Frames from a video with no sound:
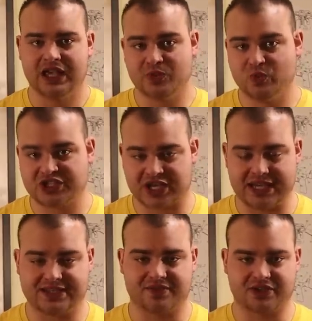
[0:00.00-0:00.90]
in which
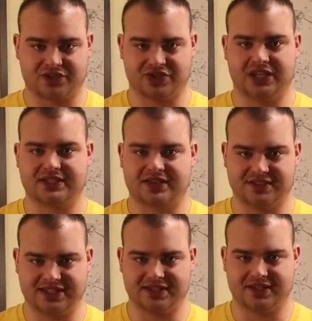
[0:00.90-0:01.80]
case the ricochet is
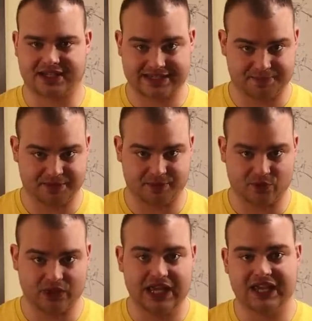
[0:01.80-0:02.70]
considered
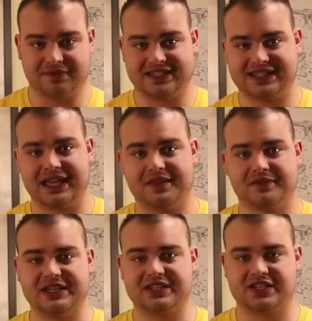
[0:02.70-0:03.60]
acceptable. If instead
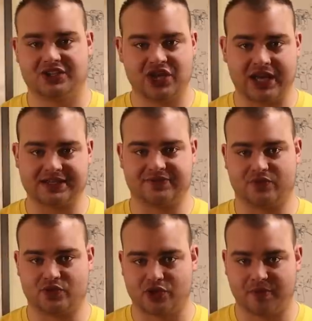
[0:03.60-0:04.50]
there is a chance
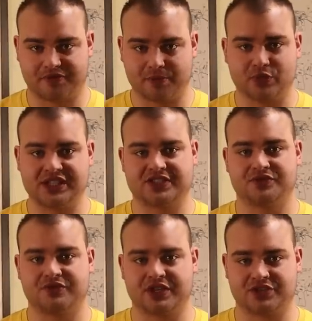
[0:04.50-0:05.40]
for some of the bullets
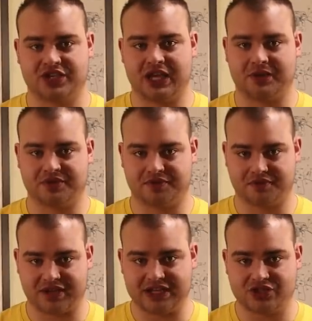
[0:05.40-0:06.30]
to ricochet out of
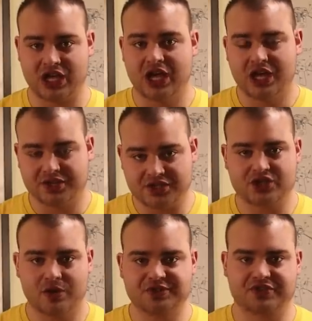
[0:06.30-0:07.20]
the range, the
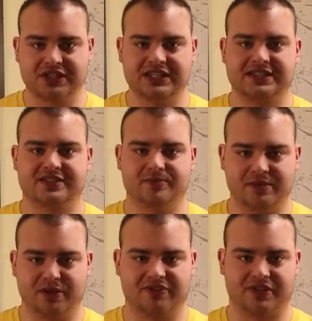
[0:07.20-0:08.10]
geometry needs to be
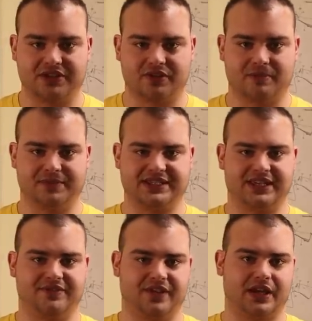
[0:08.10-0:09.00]
modified to
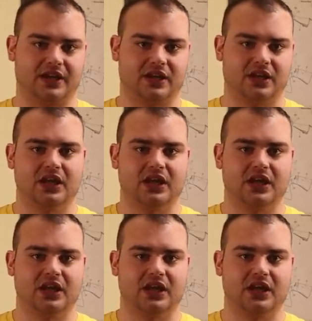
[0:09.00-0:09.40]
compensate for that.